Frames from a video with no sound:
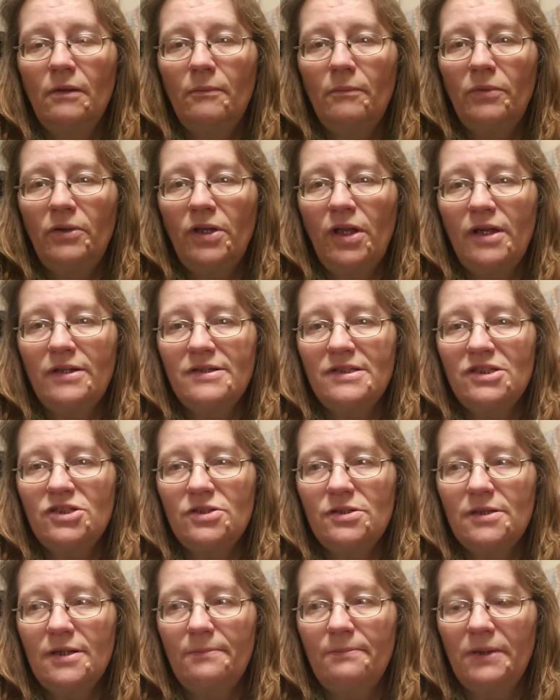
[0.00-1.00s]
plus
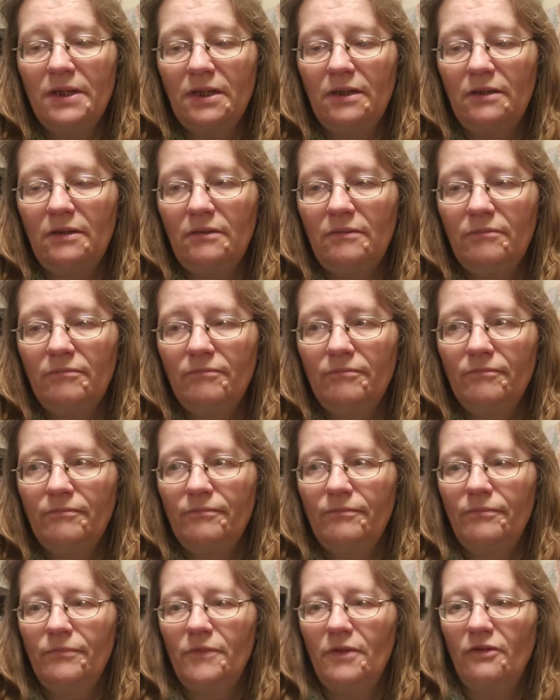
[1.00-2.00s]
shipping
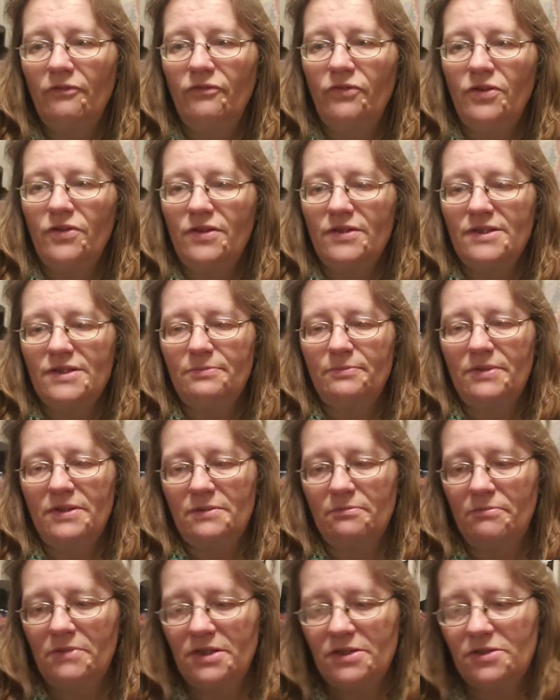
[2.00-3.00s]
for this
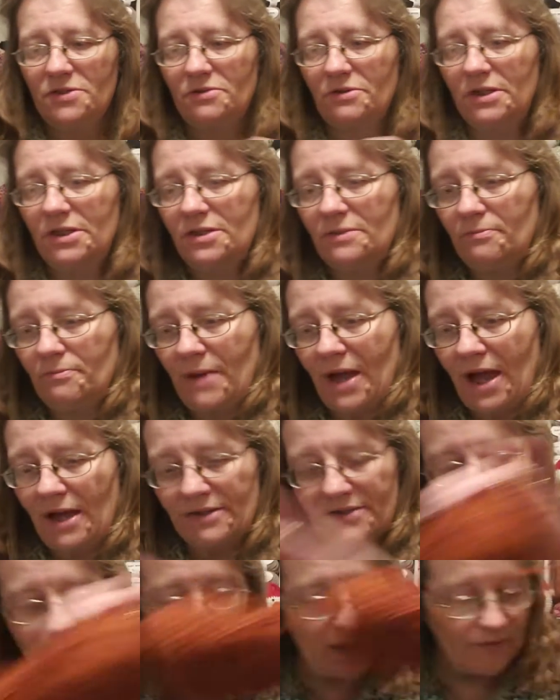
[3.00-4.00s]
mystery
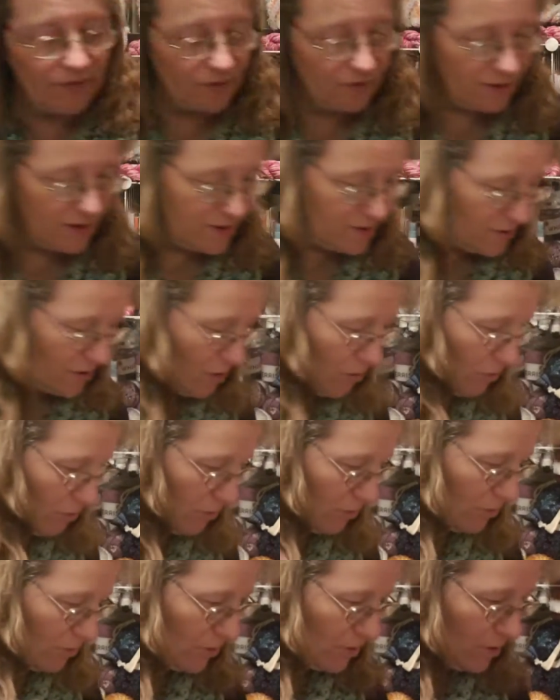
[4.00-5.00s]
box. There is
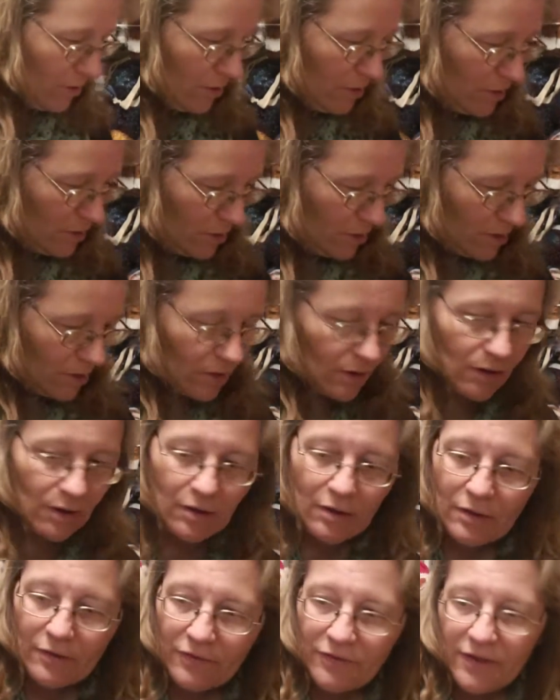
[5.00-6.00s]
no
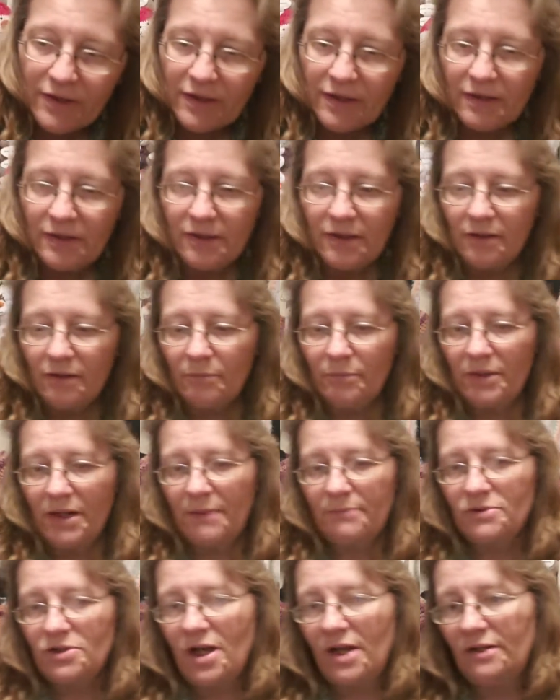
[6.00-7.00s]
thing in here, but
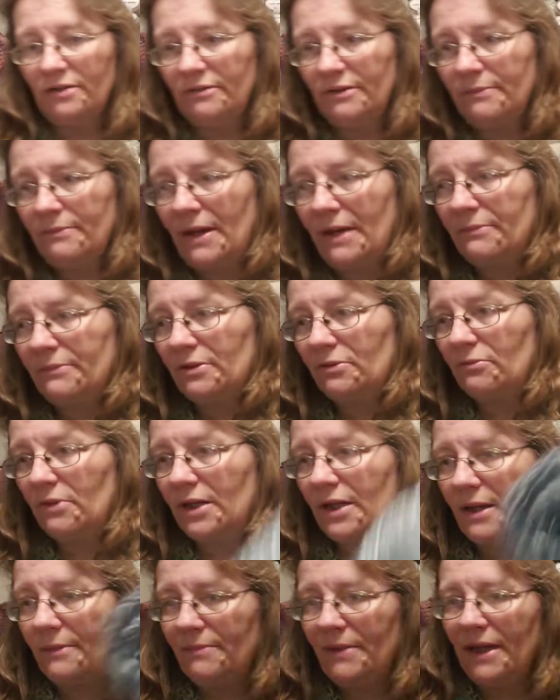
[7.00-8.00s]
I'm trying to remember
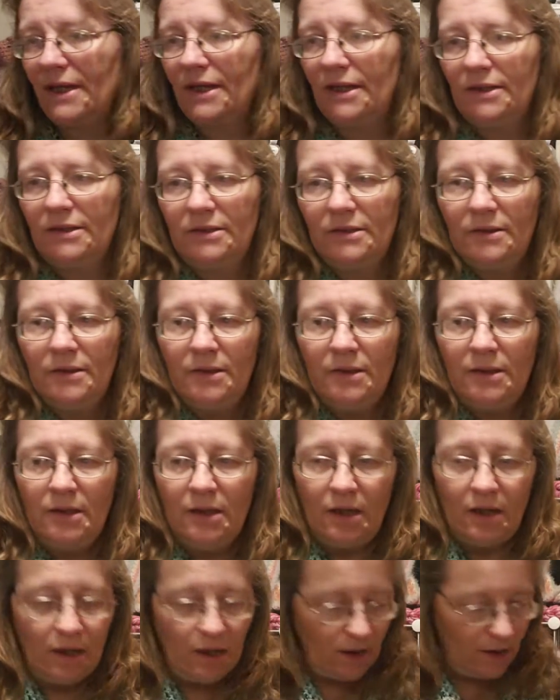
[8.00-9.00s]
what I paid.
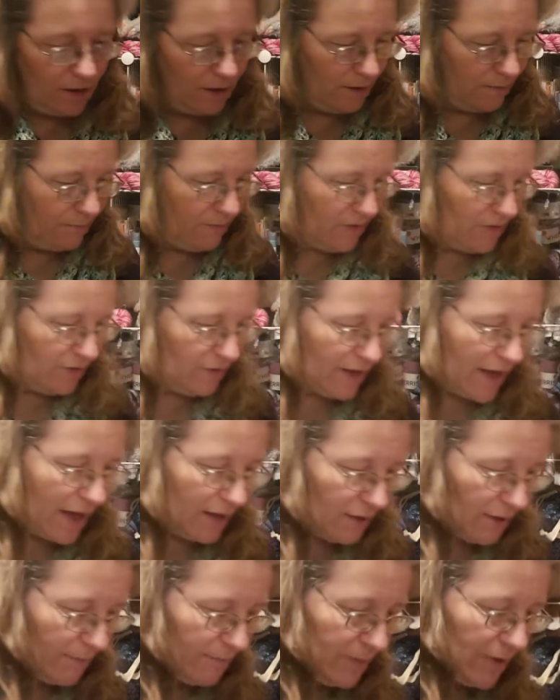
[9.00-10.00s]
They're
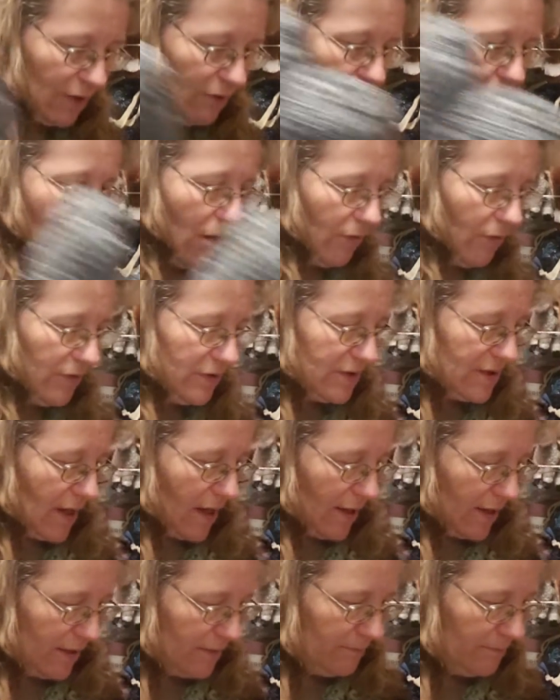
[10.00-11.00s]
not up there all the
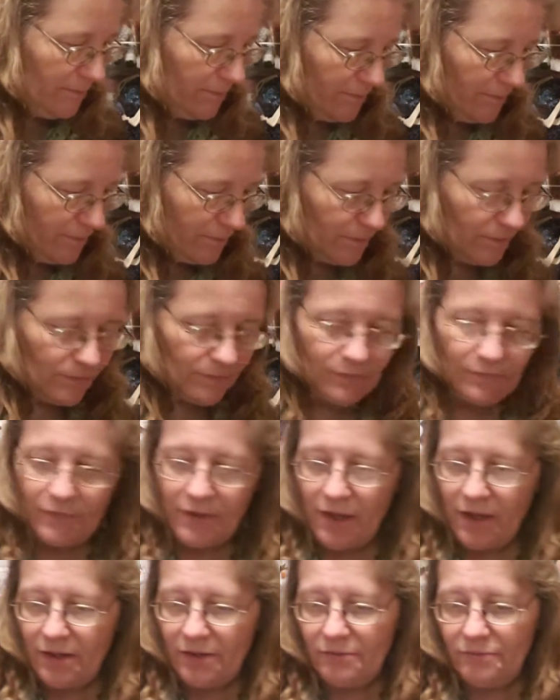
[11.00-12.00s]
time.
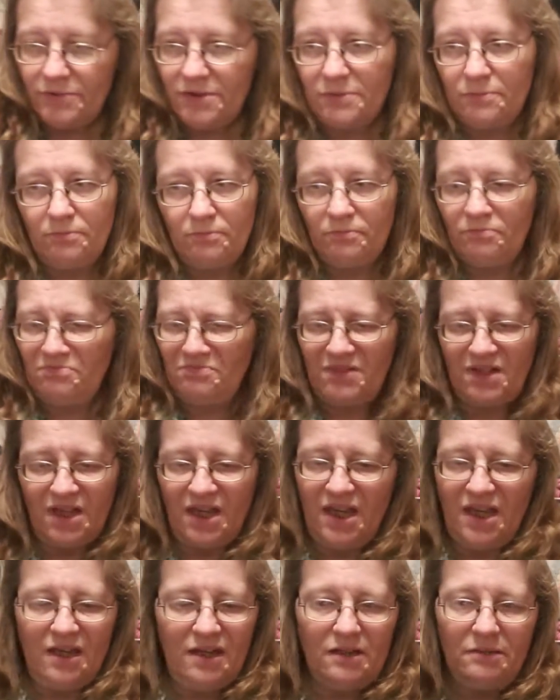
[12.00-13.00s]
They
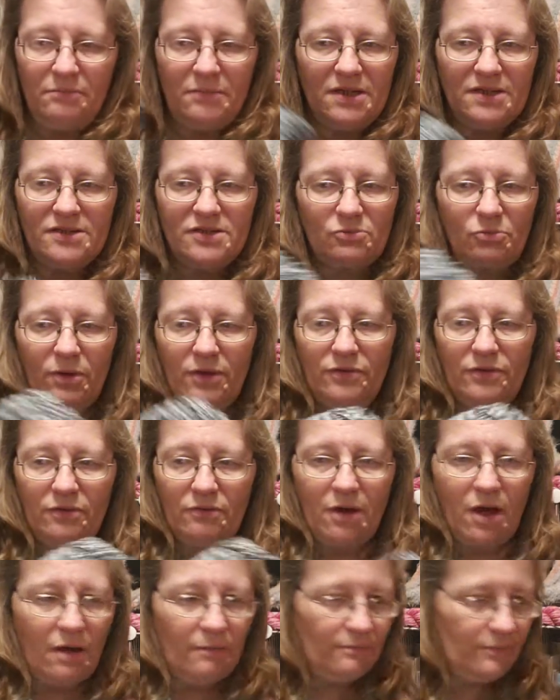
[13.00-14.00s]
hit and miss when
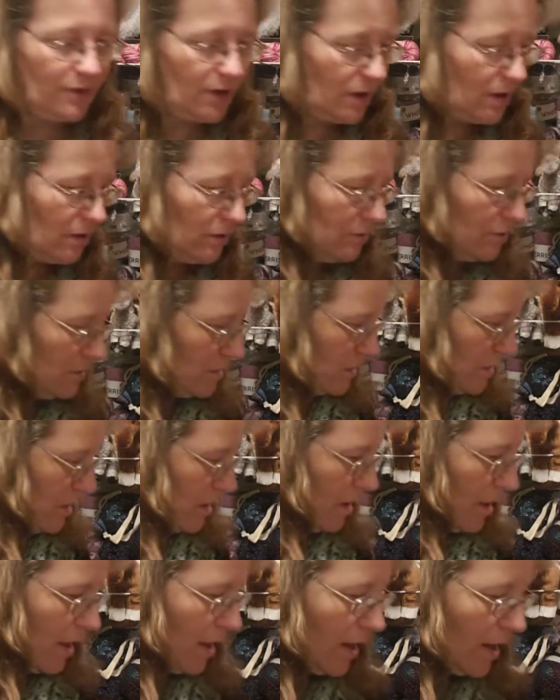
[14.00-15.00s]
they're up there.
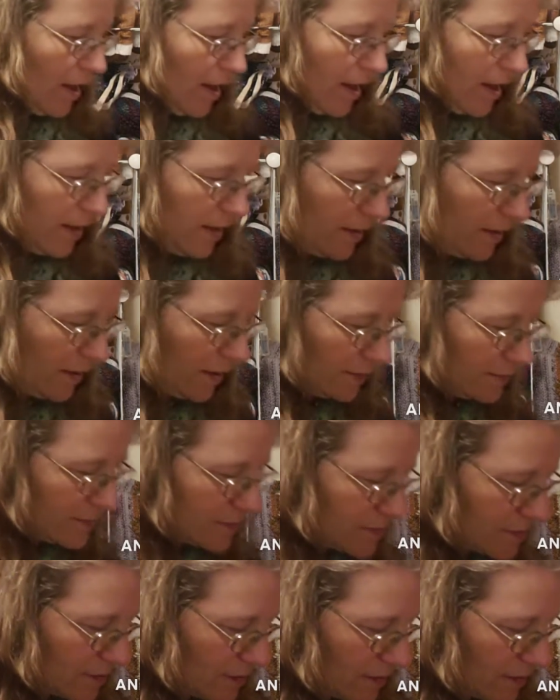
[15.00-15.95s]
And